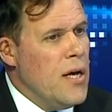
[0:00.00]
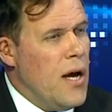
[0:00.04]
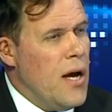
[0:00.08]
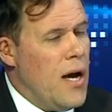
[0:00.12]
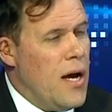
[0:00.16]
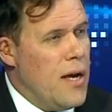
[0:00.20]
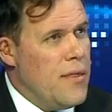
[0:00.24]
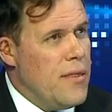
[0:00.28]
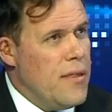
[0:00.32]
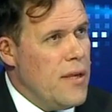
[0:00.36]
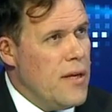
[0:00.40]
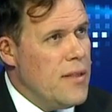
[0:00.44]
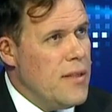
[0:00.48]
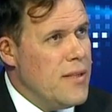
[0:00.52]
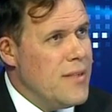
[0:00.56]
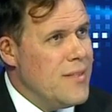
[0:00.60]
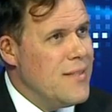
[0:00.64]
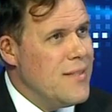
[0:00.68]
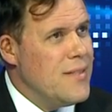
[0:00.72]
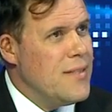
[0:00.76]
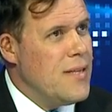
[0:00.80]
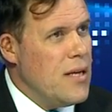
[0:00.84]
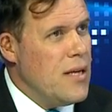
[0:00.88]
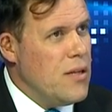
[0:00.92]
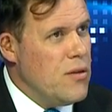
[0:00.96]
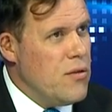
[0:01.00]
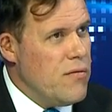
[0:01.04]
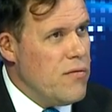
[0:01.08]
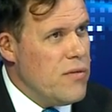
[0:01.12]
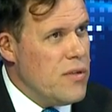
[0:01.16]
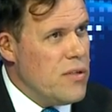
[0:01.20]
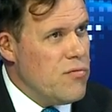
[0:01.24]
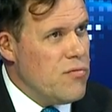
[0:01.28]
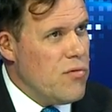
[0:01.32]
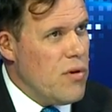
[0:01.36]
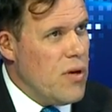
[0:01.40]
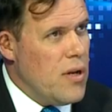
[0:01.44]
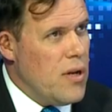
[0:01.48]
I think the state of
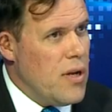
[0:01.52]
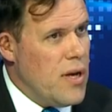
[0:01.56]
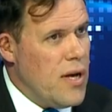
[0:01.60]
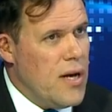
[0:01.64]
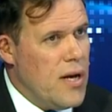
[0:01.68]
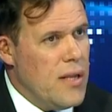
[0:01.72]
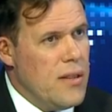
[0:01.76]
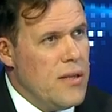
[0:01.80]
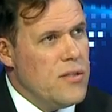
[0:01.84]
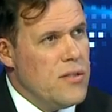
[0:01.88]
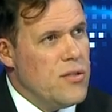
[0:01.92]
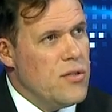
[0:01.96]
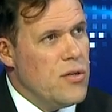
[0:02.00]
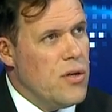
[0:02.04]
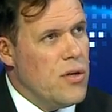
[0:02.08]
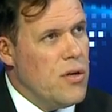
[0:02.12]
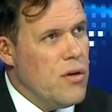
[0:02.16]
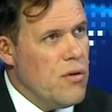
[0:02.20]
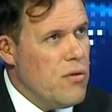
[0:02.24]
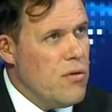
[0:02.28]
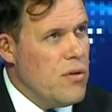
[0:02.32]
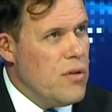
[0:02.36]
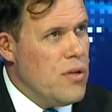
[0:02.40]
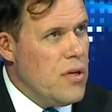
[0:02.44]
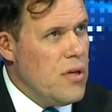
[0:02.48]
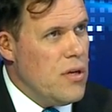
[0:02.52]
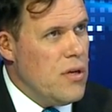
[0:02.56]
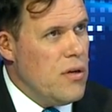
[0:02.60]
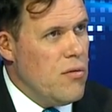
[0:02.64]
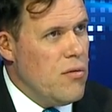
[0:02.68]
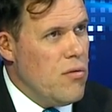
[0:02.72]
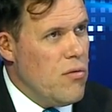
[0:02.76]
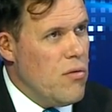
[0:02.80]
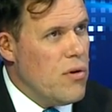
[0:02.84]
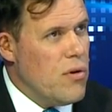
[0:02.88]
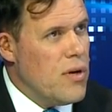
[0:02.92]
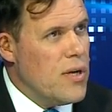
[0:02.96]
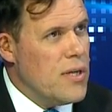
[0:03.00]
Israel and the security
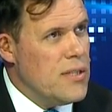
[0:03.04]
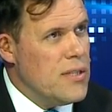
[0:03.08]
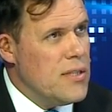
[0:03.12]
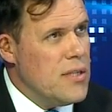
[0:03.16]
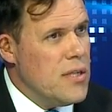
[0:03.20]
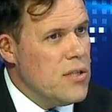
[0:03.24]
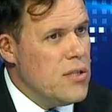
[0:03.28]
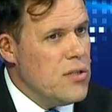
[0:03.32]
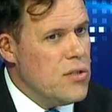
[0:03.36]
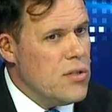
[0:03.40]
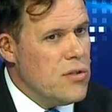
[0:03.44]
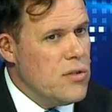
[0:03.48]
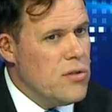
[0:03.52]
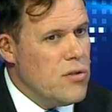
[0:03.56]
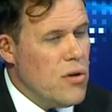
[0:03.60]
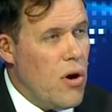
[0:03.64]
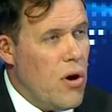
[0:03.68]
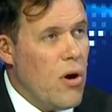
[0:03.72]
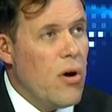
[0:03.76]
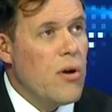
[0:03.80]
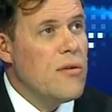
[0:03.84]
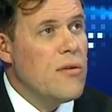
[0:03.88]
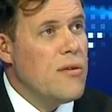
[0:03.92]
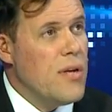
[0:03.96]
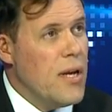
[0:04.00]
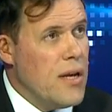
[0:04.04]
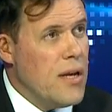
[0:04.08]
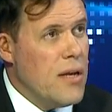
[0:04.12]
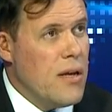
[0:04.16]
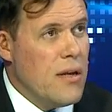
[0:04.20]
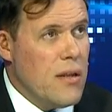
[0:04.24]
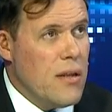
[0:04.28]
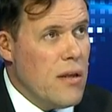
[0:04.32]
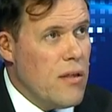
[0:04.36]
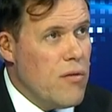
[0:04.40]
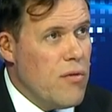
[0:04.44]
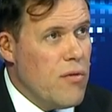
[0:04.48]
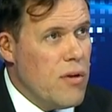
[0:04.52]
organizations are
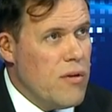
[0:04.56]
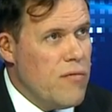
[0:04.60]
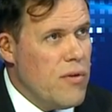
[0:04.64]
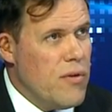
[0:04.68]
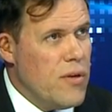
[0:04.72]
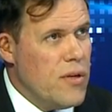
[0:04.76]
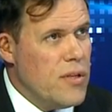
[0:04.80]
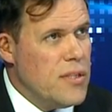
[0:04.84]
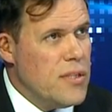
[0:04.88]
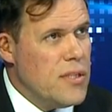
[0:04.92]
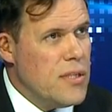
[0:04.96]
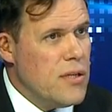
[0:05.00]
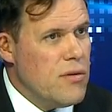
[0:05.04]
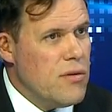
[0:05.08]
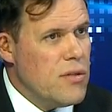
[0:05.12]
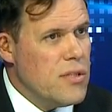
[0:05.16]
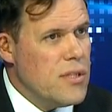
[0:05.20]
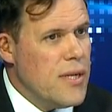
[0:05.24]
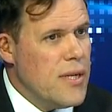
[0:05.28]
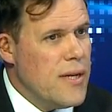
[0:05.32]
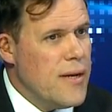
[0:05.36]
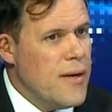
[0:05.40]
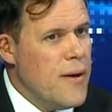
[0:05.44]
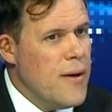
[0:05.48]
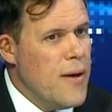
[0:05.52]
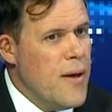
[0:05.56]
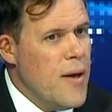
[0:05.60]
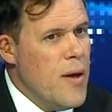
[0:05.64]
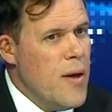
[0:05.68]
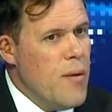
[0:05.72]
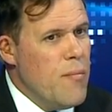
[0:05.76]
taking the threat very seriously,